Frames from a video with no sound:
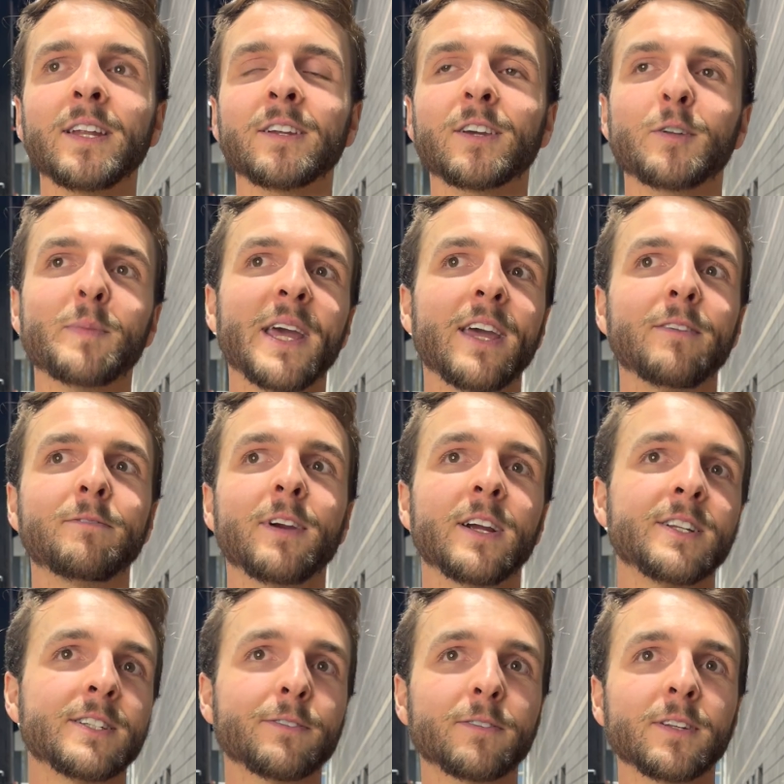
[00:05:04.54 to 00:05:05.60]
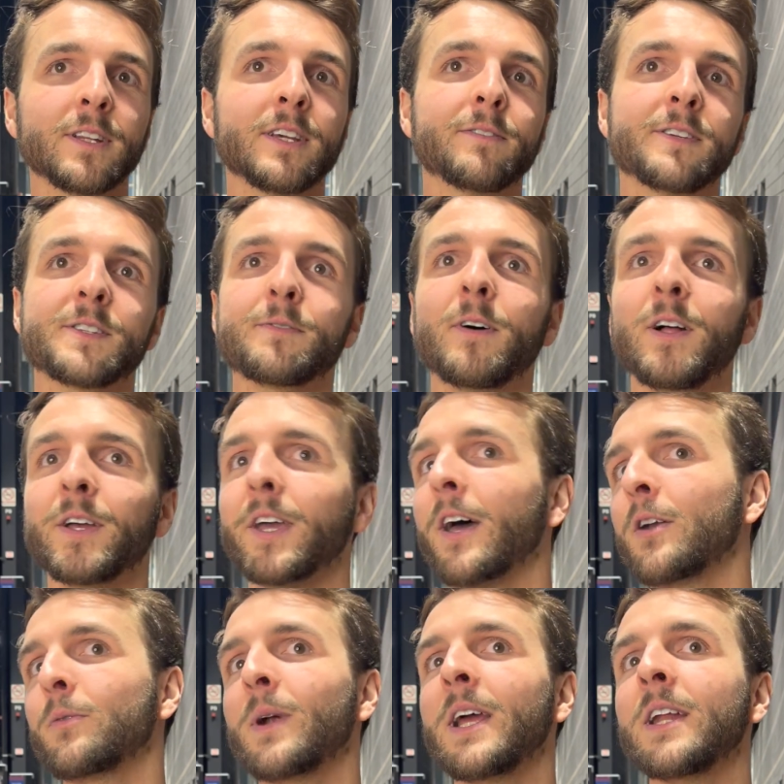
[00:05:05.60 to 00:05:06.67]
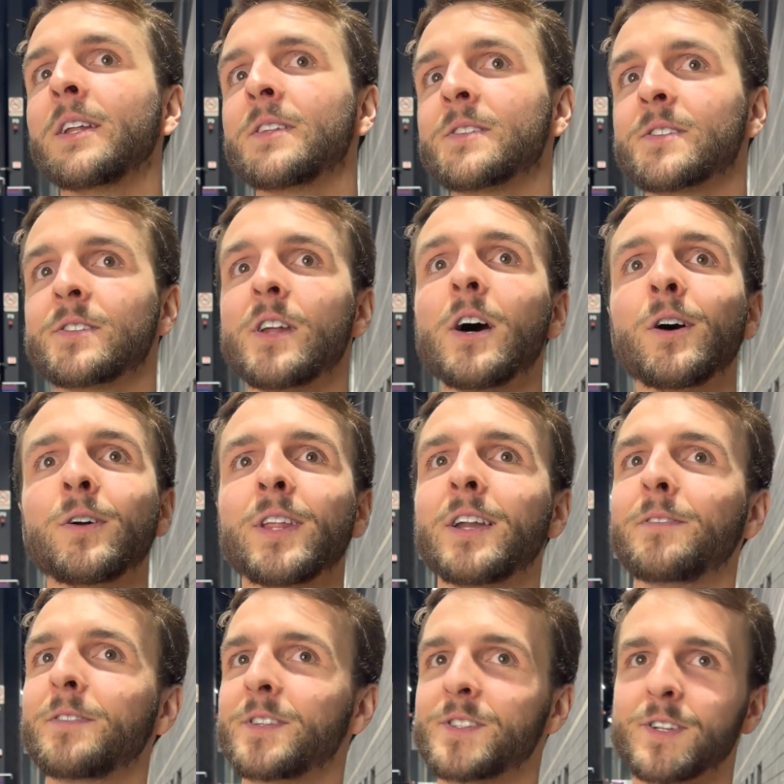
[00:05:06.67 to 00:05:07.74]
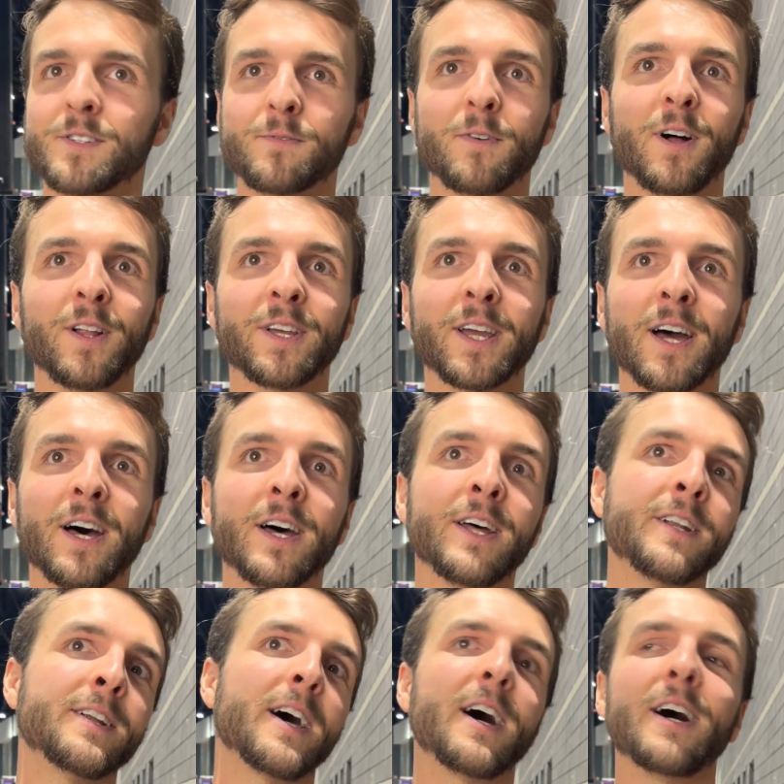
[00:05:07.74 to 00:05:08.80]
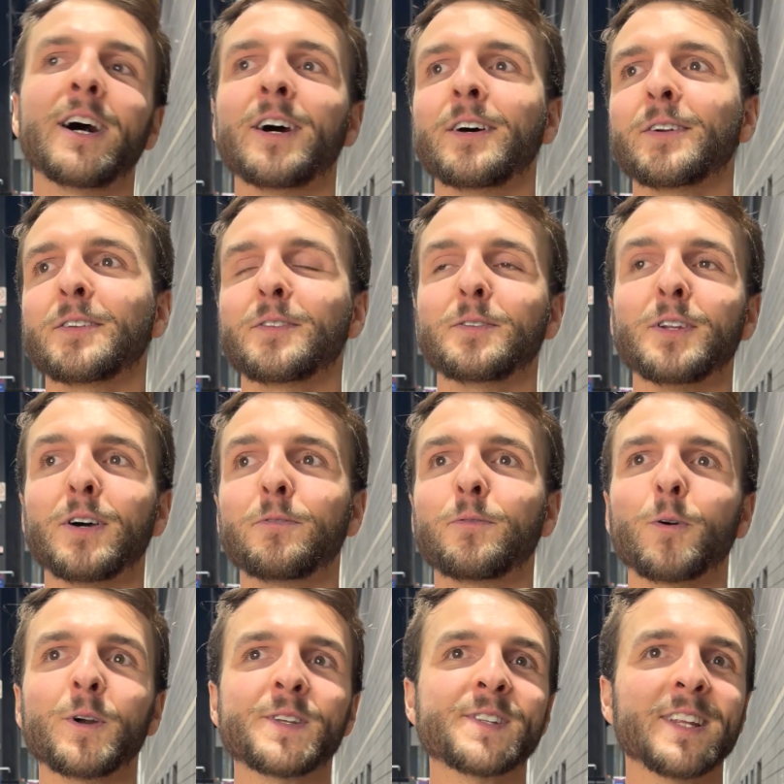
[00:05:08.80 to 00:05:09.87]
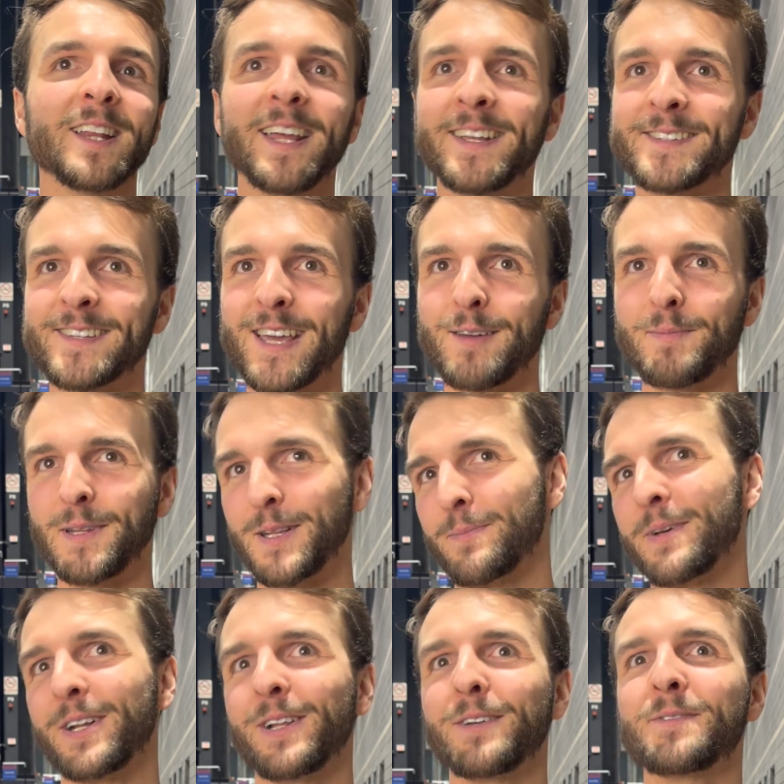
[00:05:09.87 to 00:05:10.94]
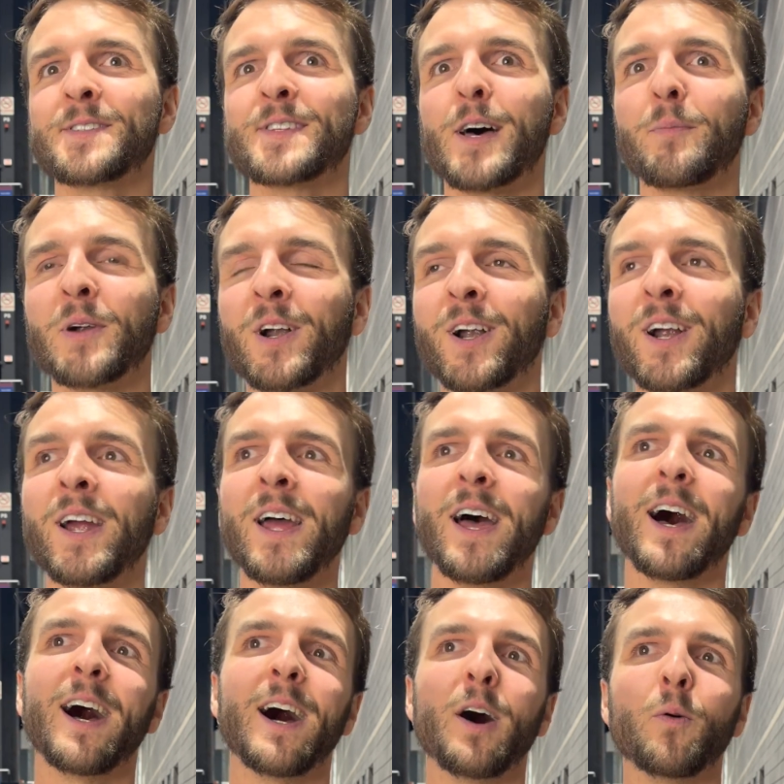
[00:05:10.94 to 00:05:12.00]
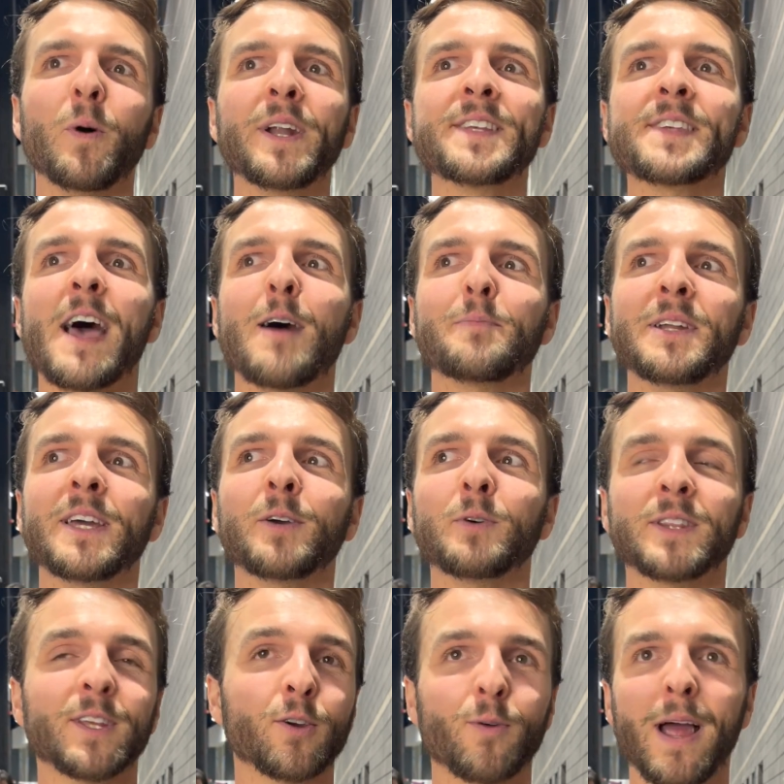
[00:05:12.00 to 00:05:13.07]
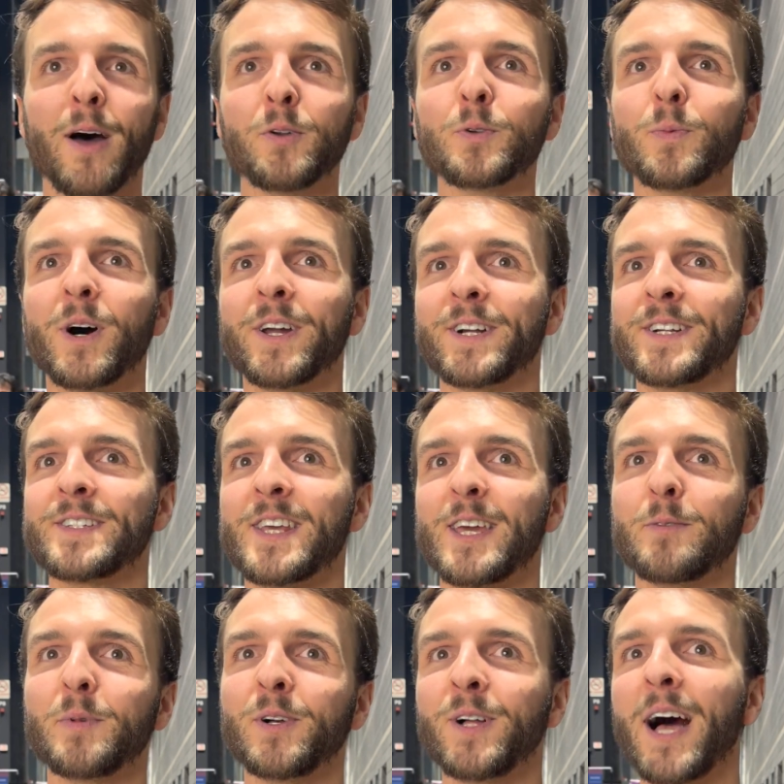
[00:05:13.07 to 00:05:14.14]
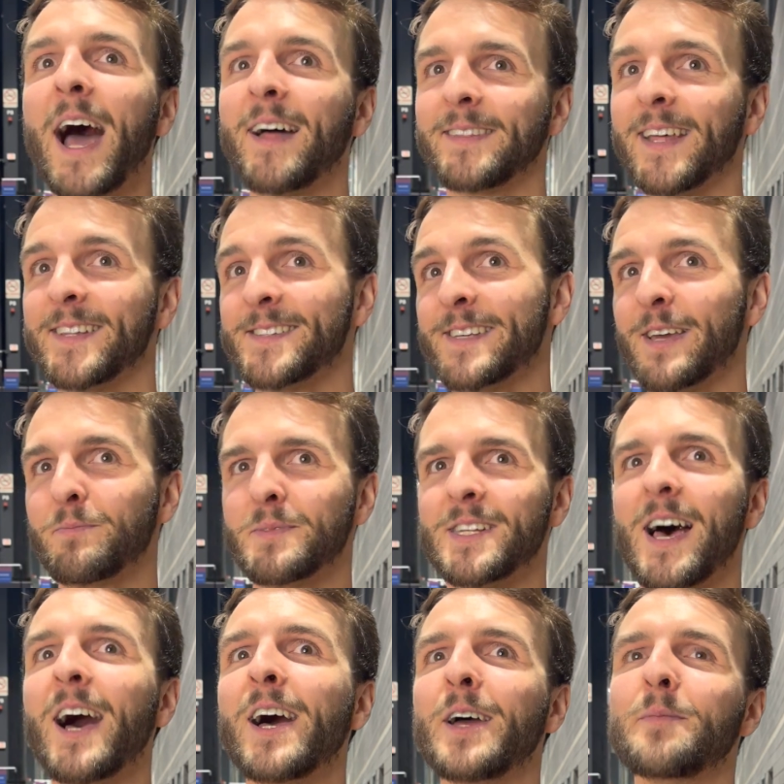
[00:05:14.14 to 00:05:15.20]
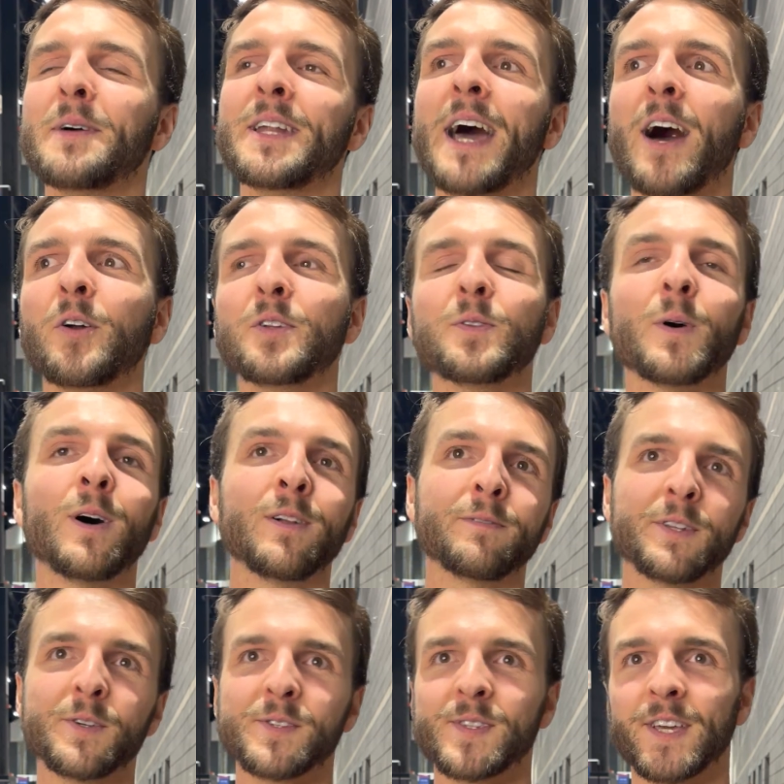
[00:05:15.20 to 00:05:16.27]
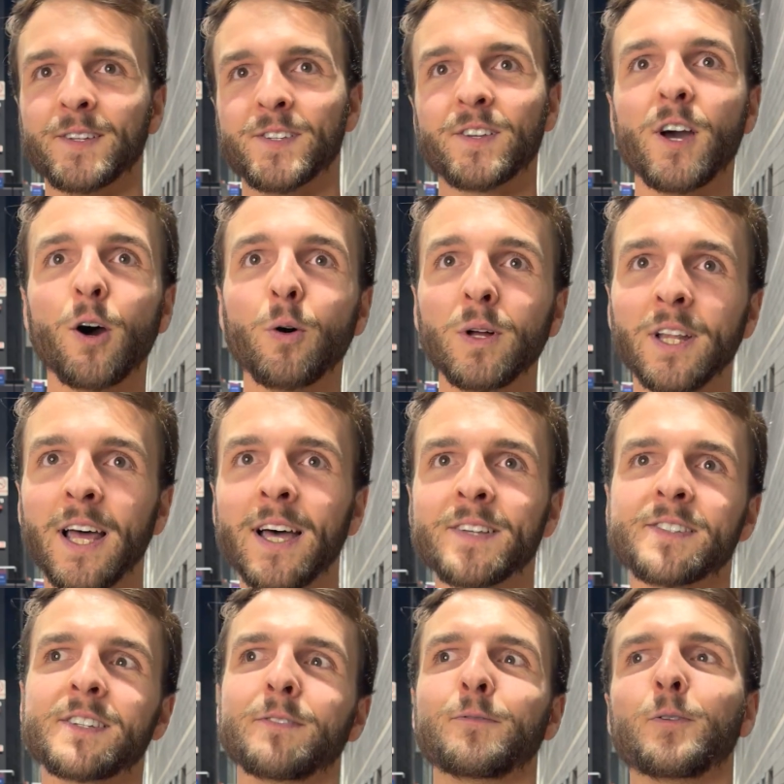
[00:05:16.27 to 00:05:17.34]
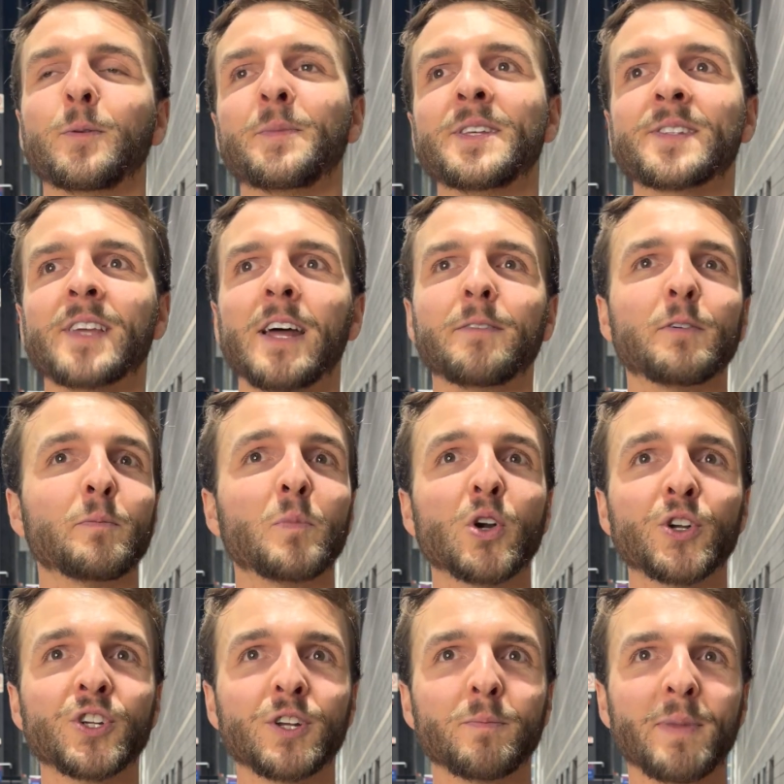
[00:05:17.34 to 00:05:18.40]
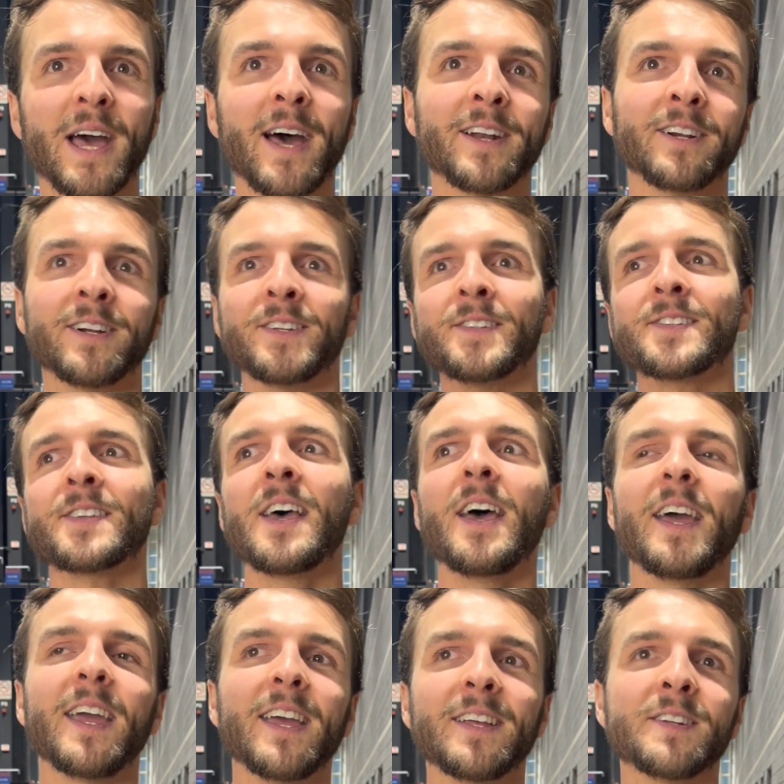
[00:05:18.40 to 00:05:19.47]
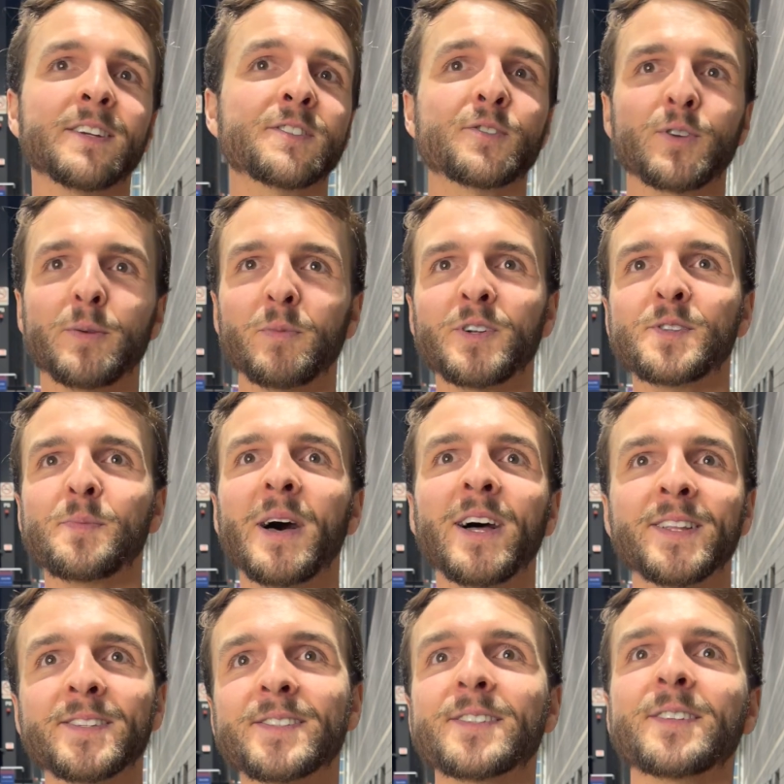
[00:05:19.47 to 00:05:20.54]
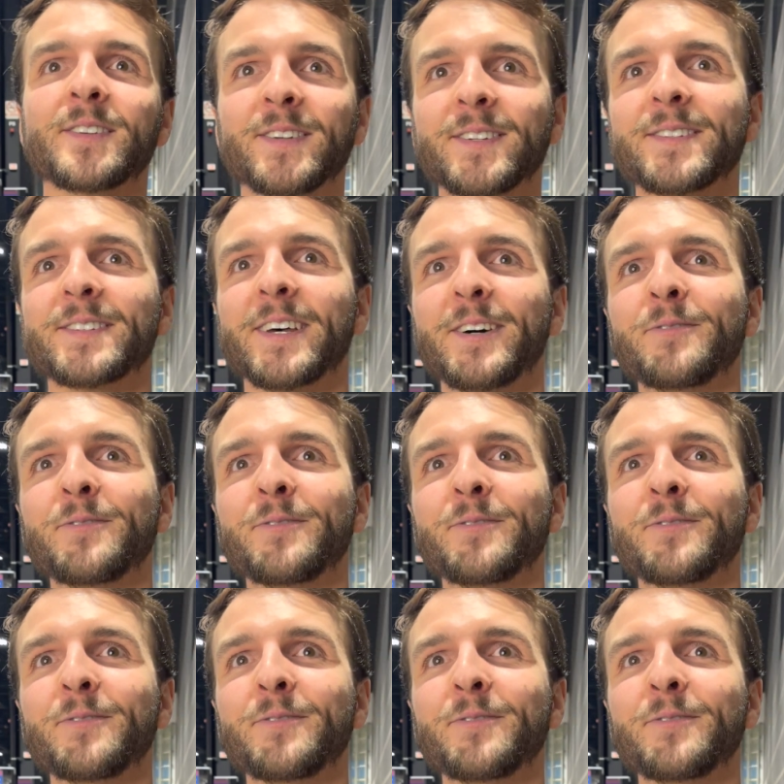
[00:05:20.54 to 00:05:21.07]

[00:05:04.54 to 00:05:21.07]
could behave very differently if it's falling on rain and snow than if it's just falling on forested landscape in the middle of summer. What is happening with the groundwater table at that same time, and how do all of those things coalesce to form these kind of emergent patterns in a stream response? So